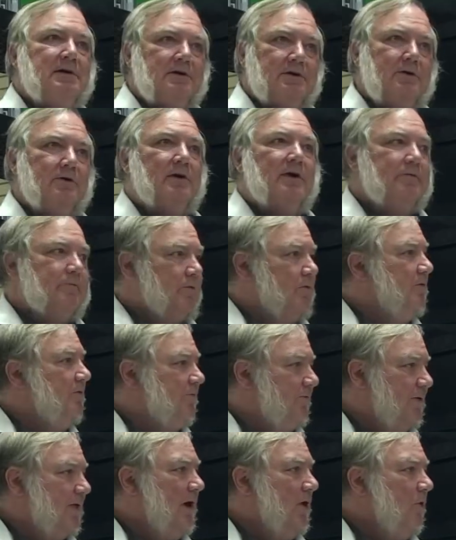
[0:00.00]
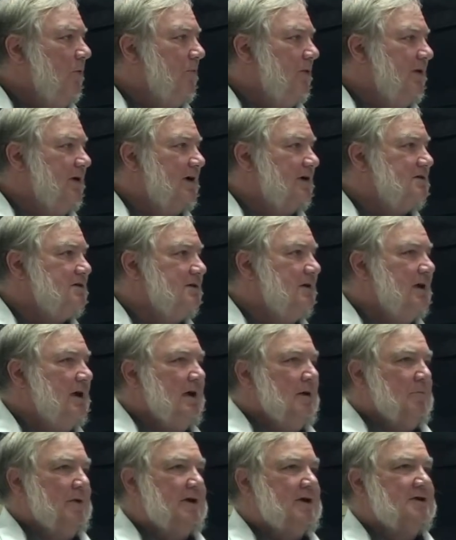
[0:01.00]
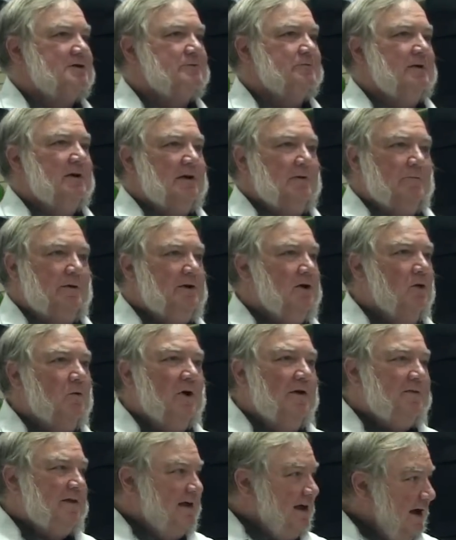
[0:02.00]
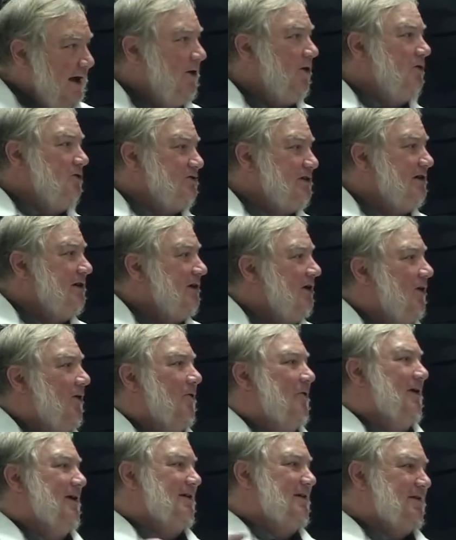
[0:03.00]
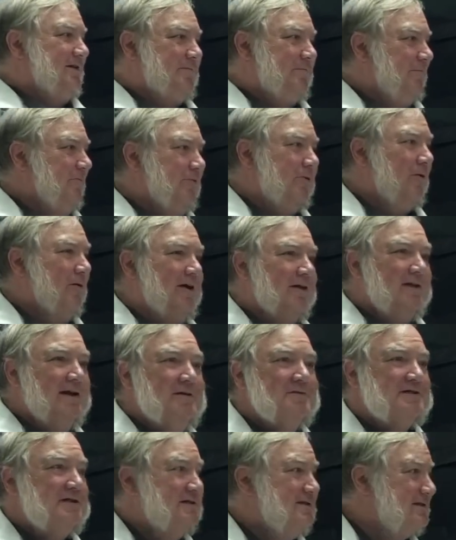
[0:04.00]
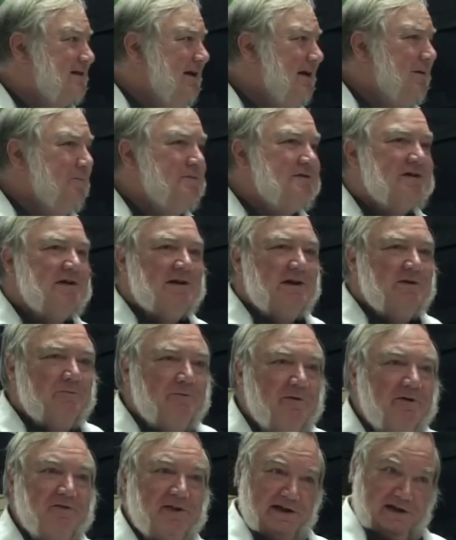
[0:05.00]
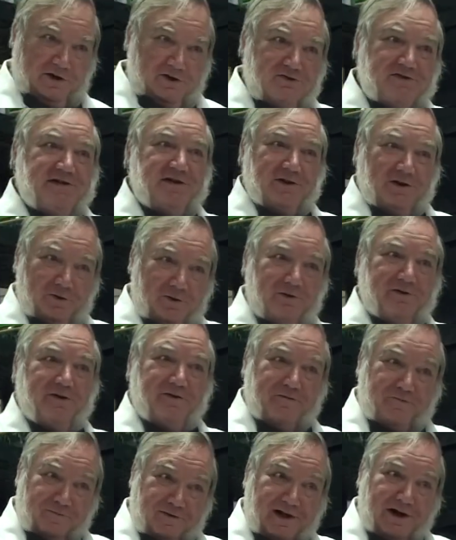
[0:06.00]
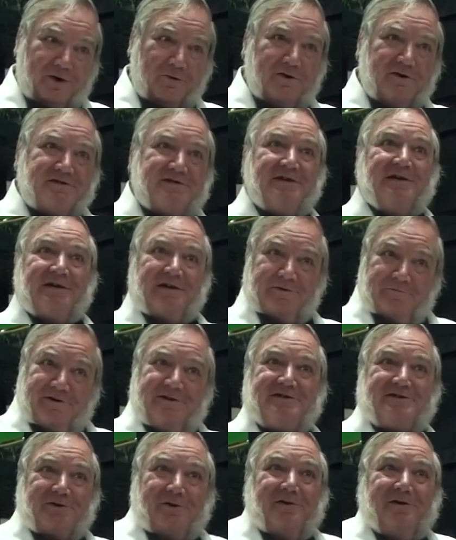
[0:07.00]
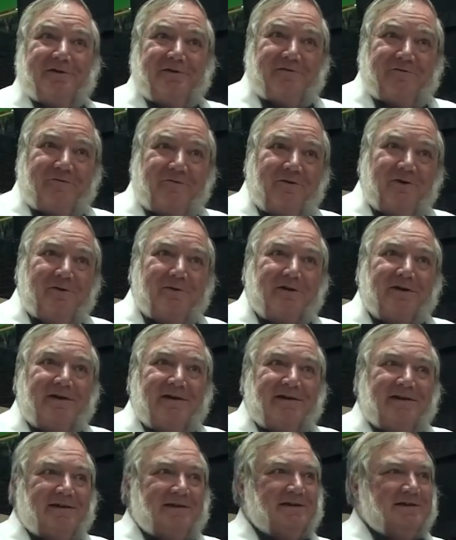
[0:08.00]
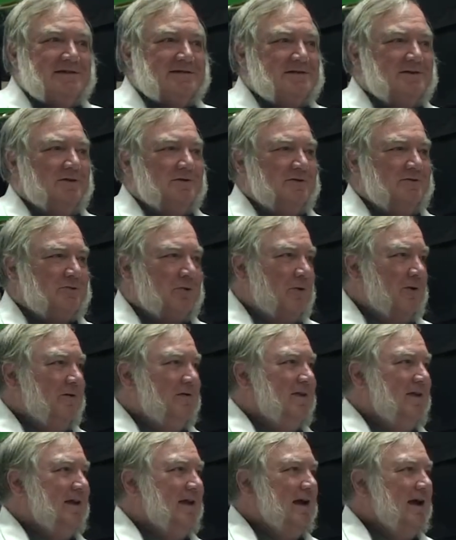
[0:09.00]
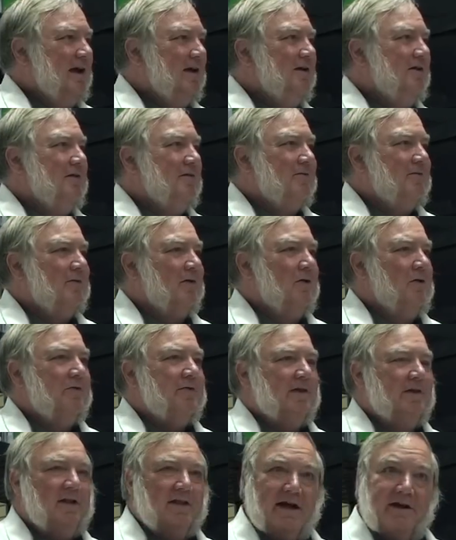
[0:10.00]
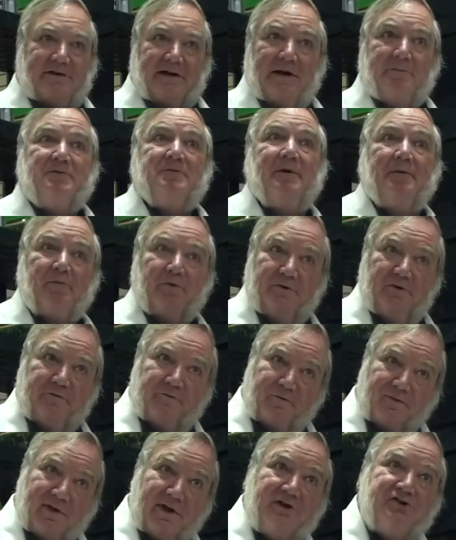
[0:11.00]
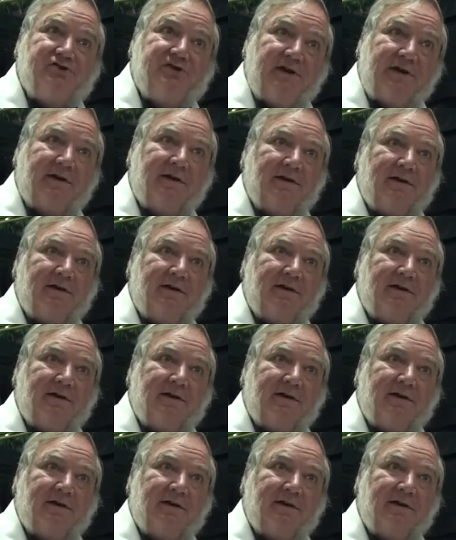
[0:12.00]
during fruit and flower production because we don't want the energy to go into growing leaves and stems. We want the energy to go into the flowers and be stored in the fruit. So toward the end of growth, a lot of times people do flushing.